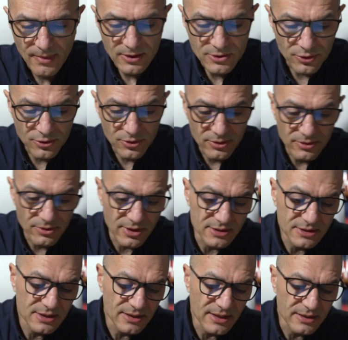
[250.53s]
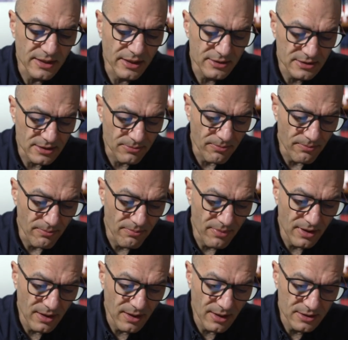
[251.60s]
So you can see that there is a
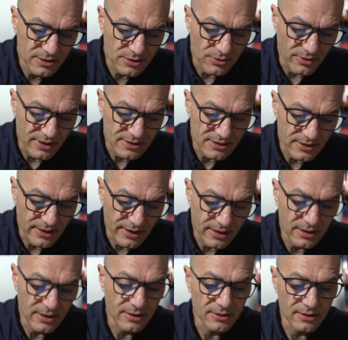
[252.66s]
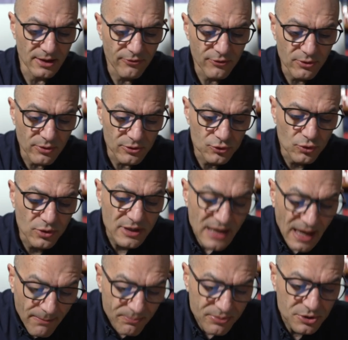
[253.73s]
big stress gradient. If you want to
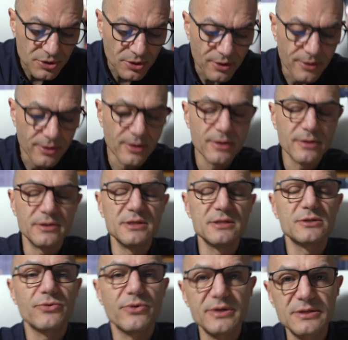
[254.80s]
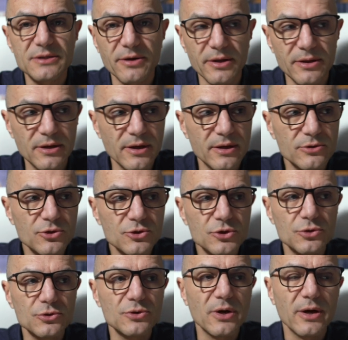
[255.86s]
capture this stress gradient, you
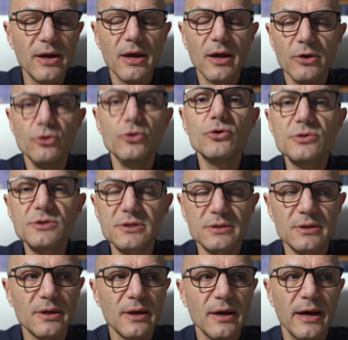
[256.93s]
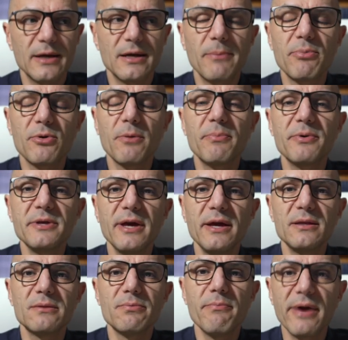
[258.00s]
should use an
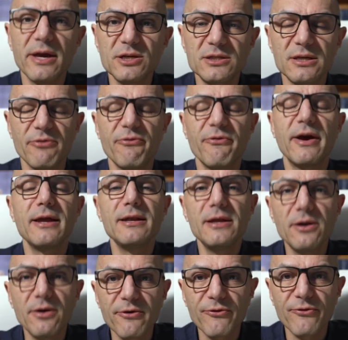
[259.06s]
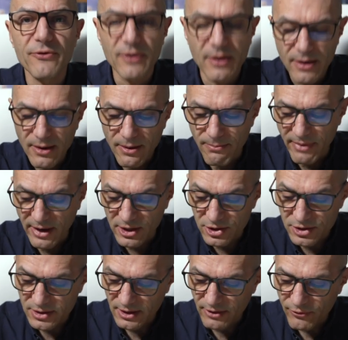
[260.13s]
appropriate mesh, a fine enough
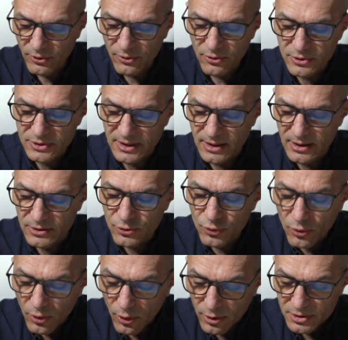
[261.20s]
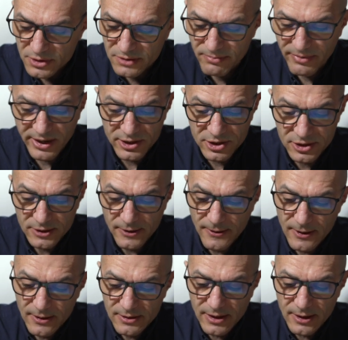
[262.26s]
mesh. If you use a coarse mesh,
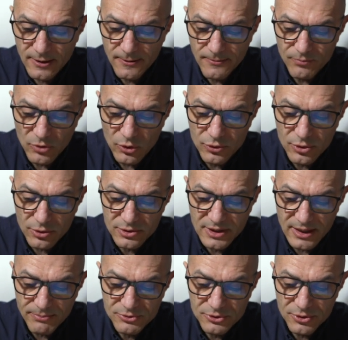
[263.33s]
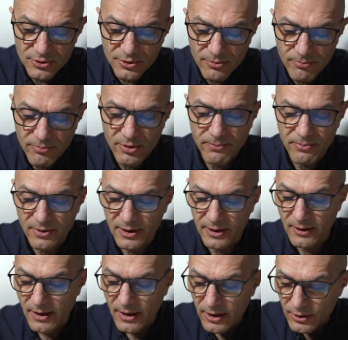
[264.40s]
then you don't capture
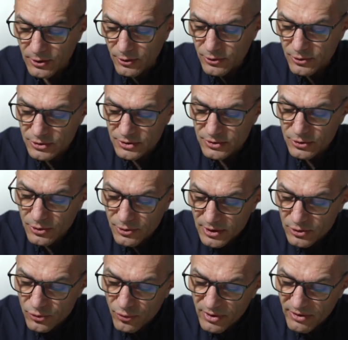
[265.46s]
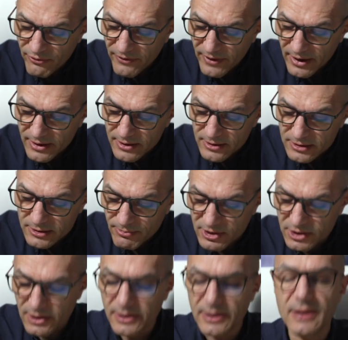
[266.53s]
properly. You need to refine,
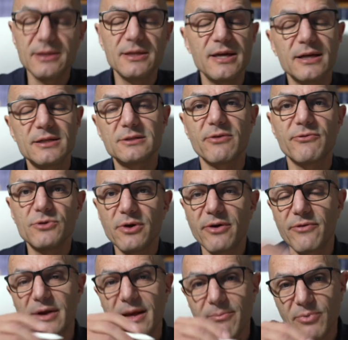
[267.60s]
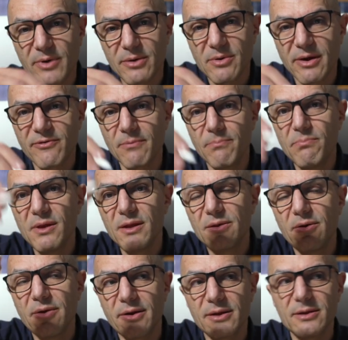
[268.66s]
especially at the ends of the overlap where you have a big
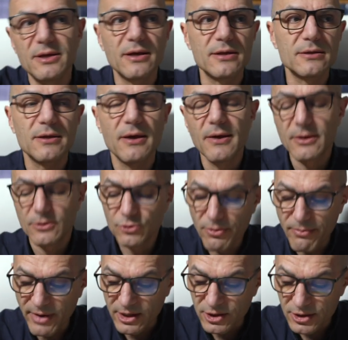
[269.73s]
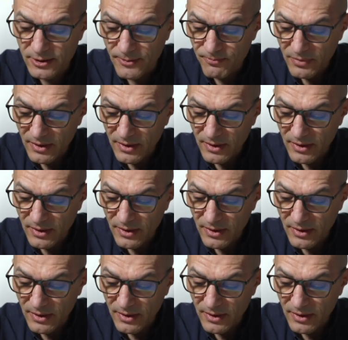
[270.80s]
gradient, the mesh.